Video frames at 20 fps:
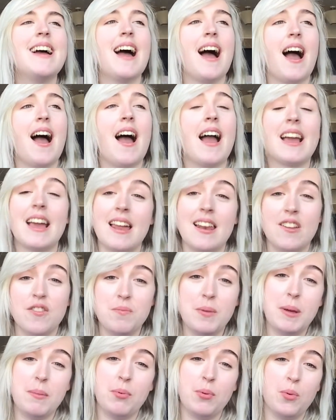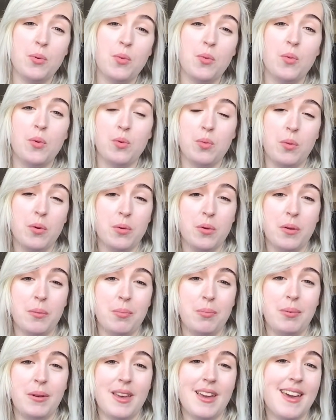Again, if people would
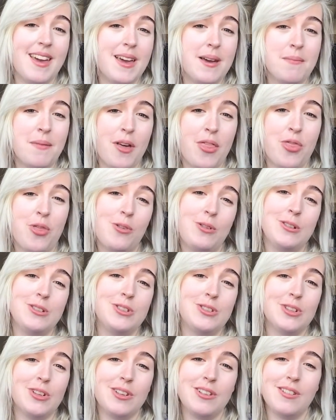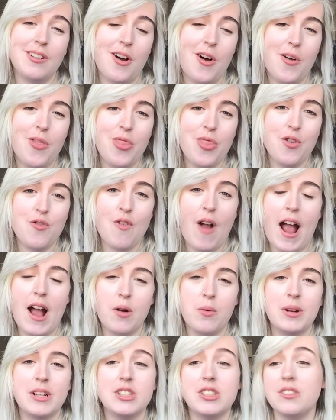want to hear my thoughts on The Rag
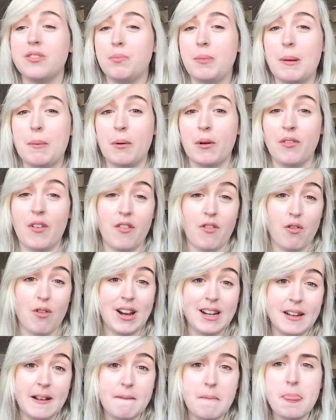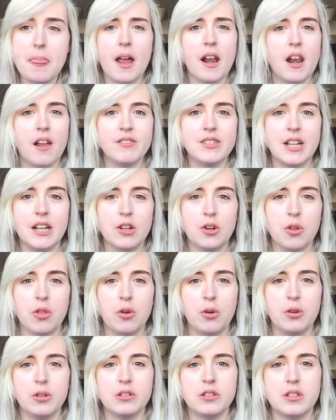Witch, if people have ever read it, I'd love to hear your
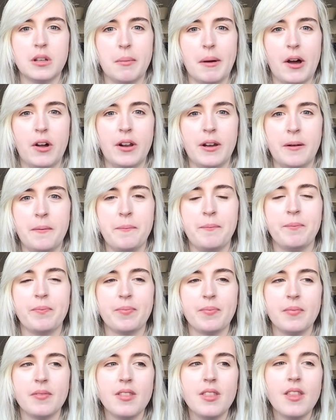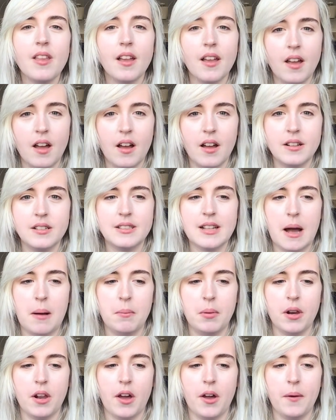thoughts about it down
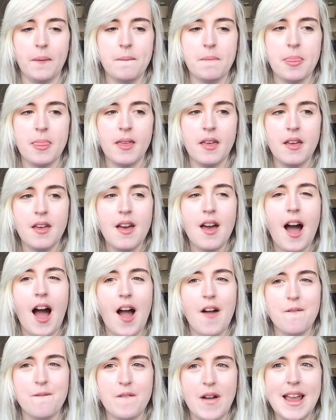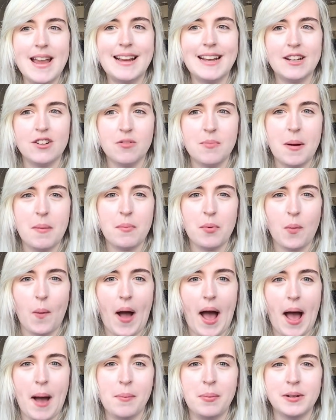below. I vaguely remember what
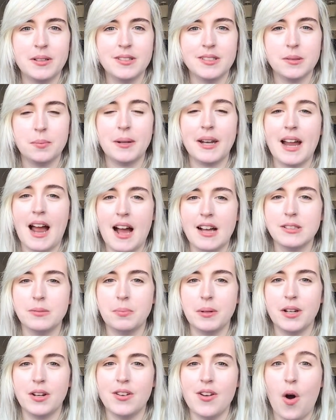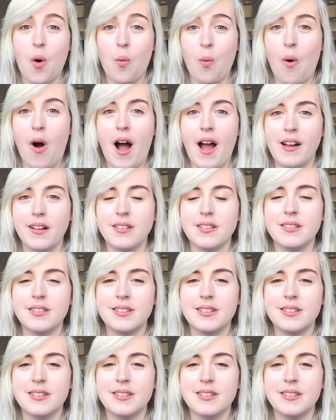happens, but it has been a while,